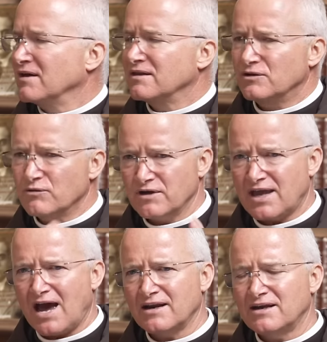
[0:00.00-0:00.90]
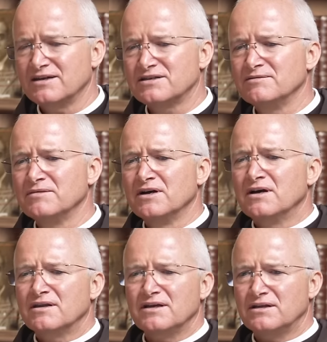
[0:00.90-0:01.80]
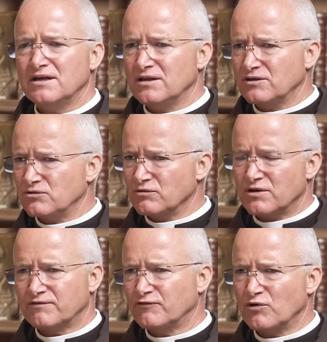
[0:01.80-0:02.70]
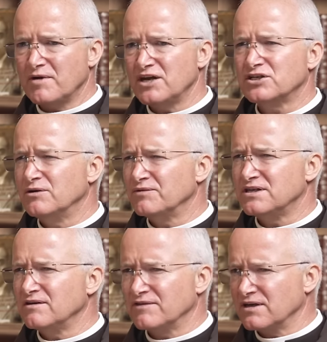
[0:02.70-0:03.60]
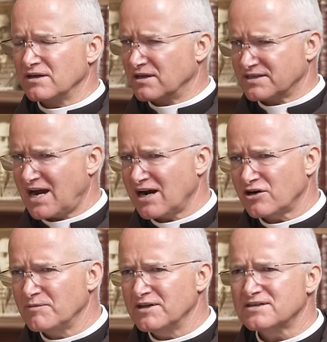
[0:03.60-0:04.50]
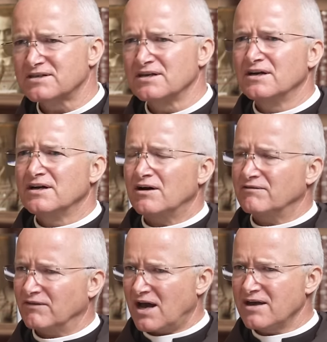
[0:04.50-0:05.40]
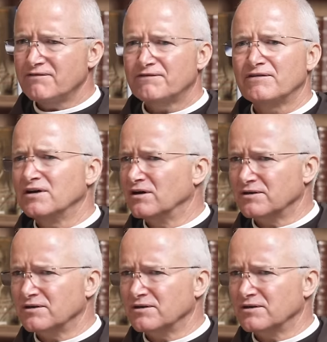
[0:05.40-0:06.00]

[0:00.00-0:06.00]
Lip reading: They do the catechism, they do their formation to receive the sacraments of life,